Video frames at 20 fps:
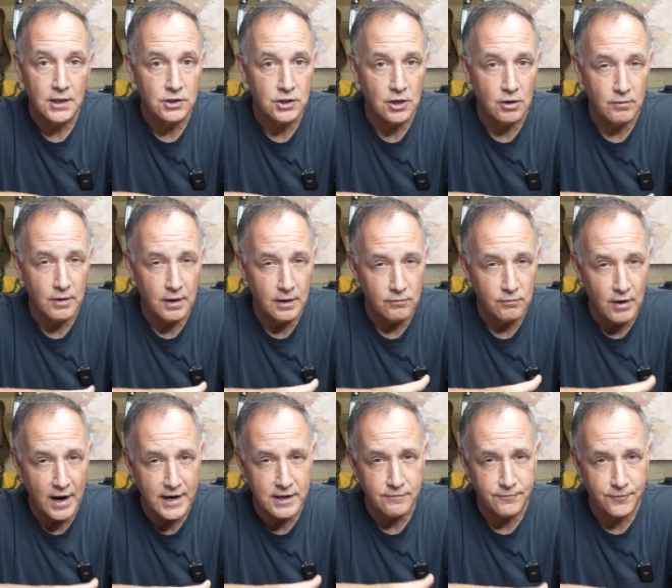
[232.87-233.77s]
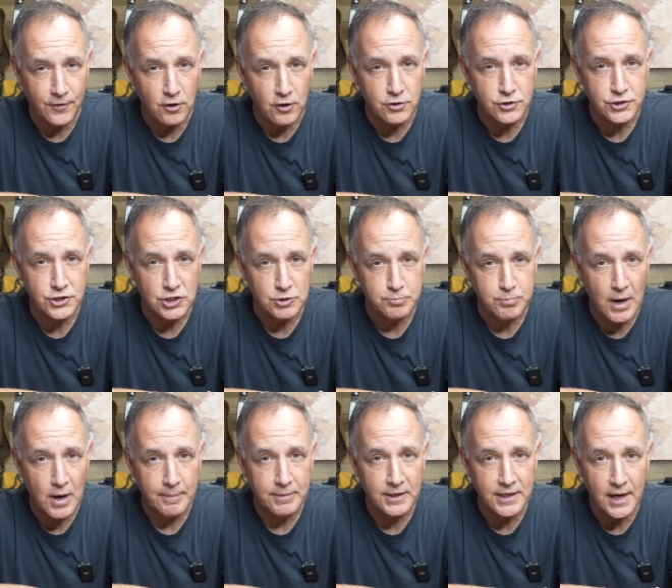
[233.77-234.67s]
You know, right at first, it's
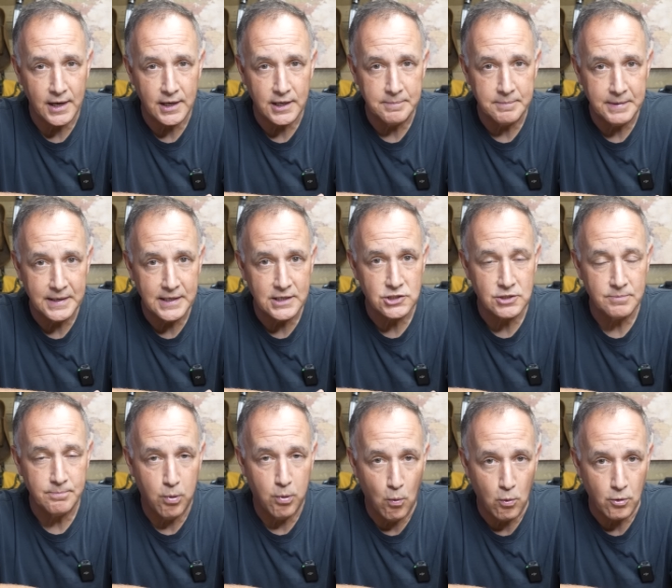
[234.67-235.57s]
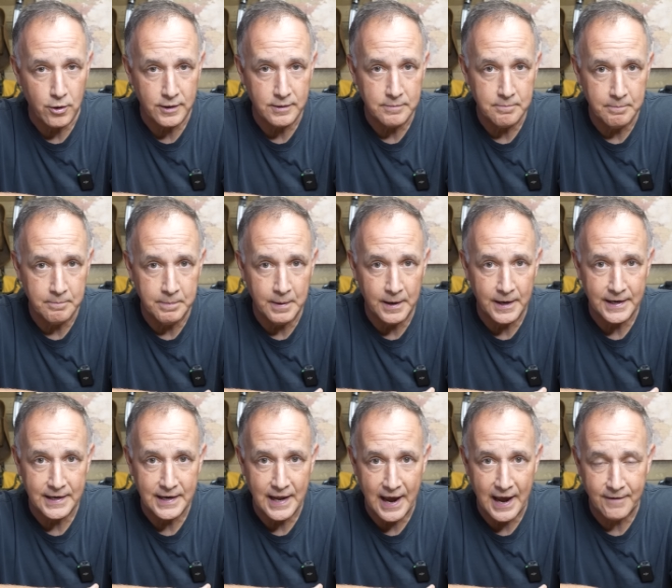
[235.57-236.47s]
probably not going to be as important,
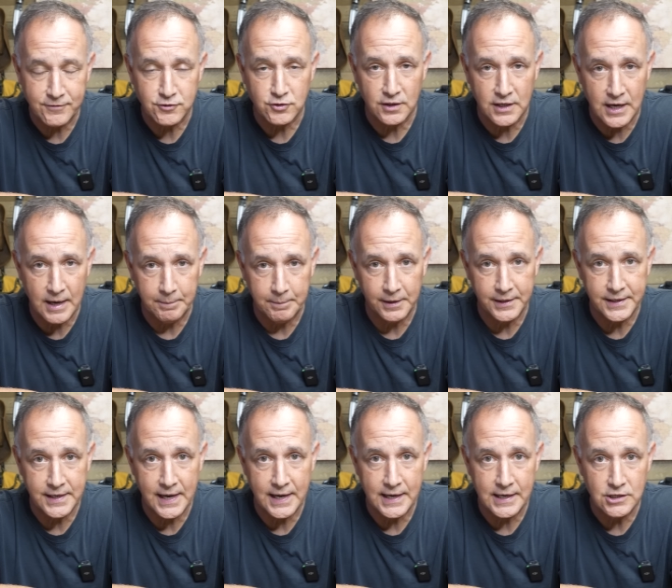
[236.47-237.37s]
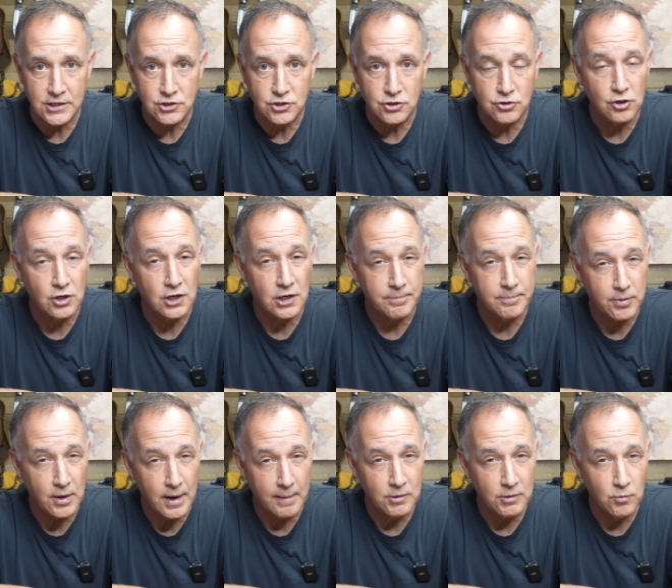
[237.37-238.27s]
but after a couple of days, you're going to
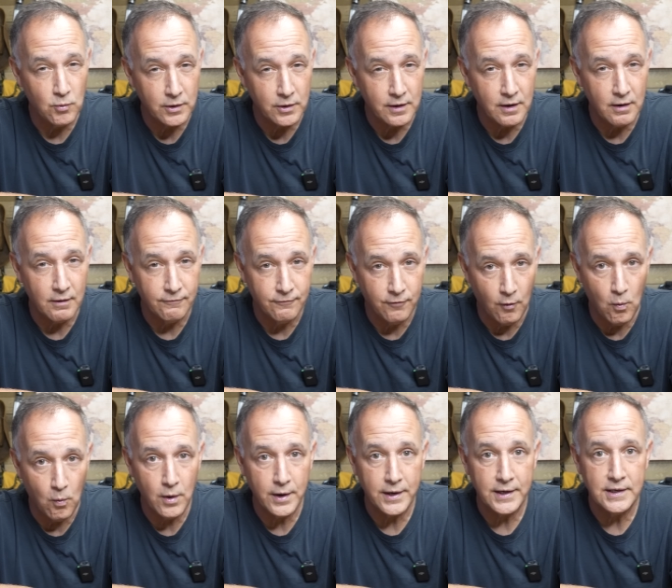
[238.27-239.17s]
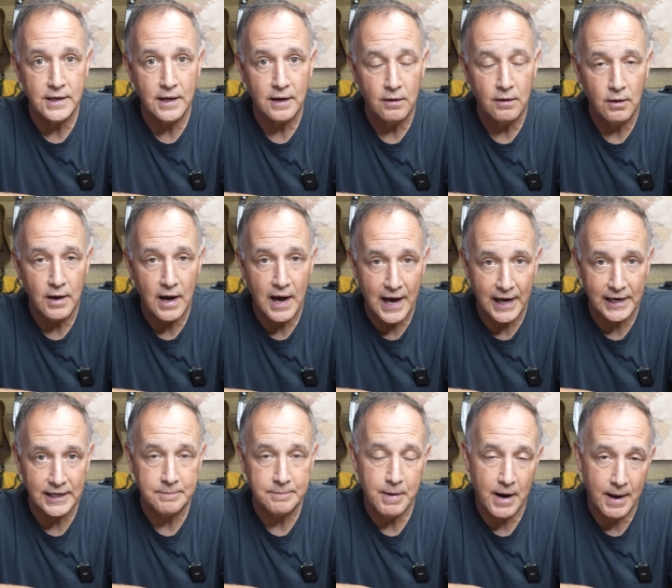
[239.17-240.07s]
probably want to avoid
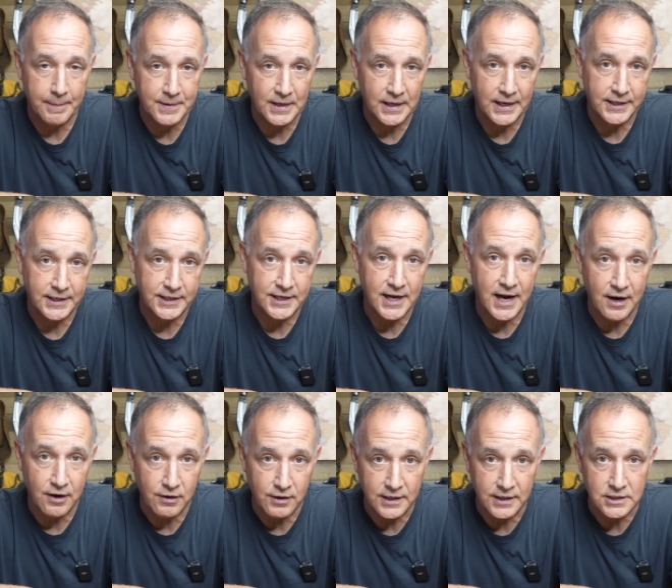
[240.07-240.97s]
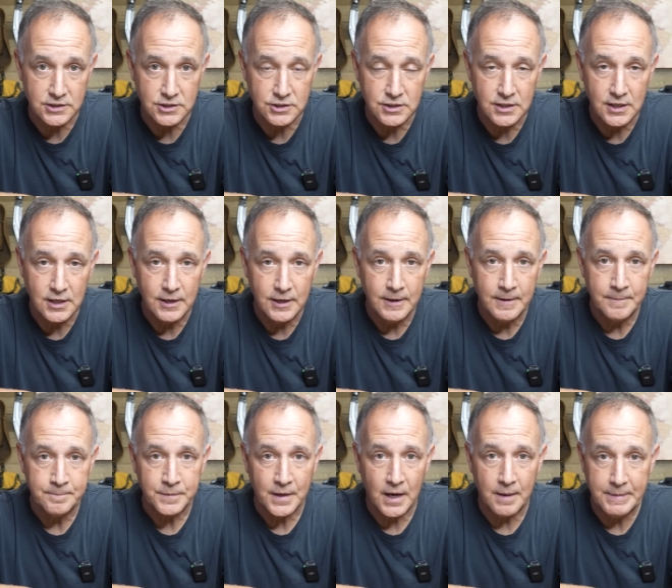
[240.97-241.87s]
highly populated areas.
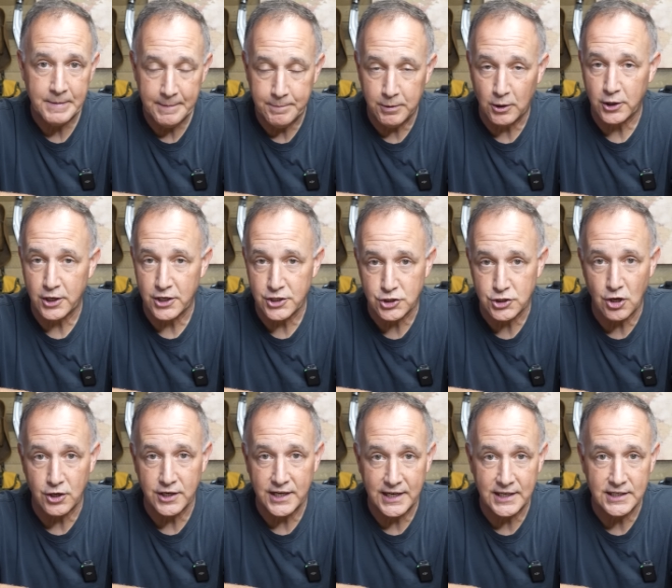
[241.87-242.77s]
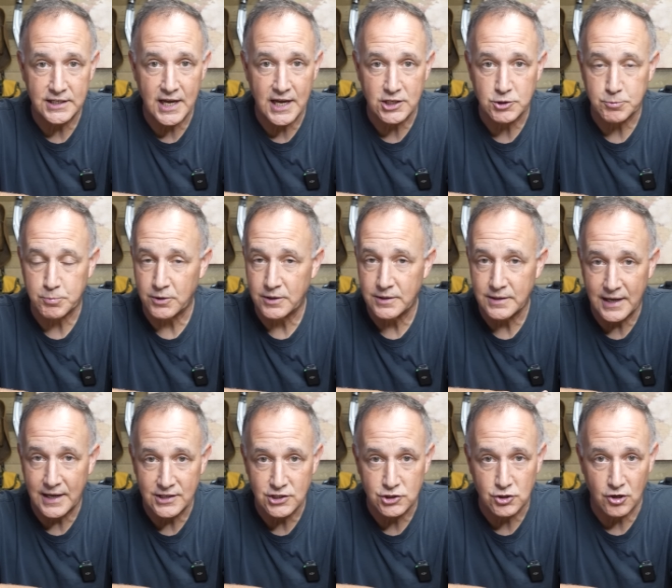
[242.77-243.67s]
Now, uh, people are going to start getting desperate
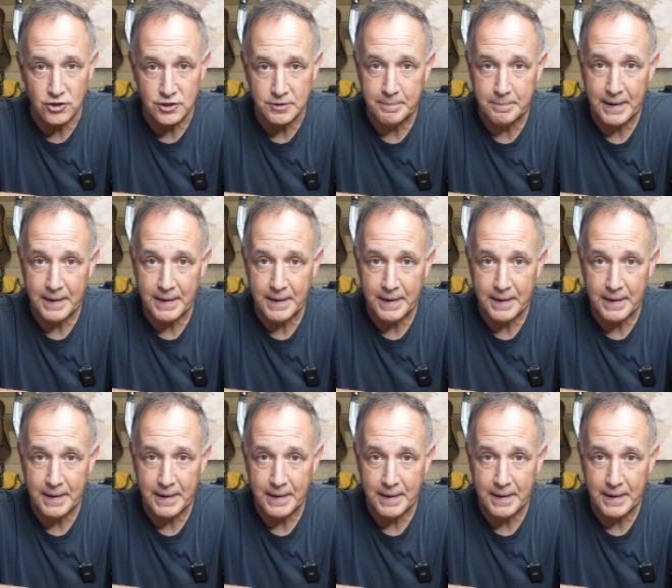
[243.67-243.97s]
and start